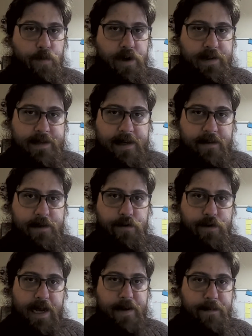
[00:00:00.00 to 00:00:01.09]
what exactly your
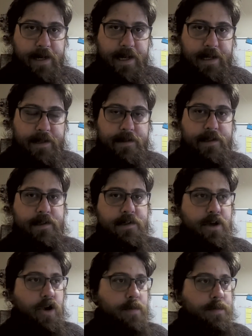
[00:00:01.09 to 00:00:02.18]
game needs in
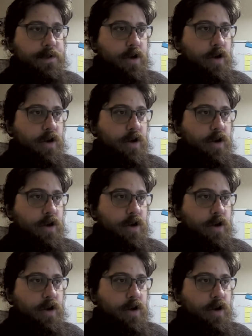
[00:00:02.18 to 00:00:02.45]
terms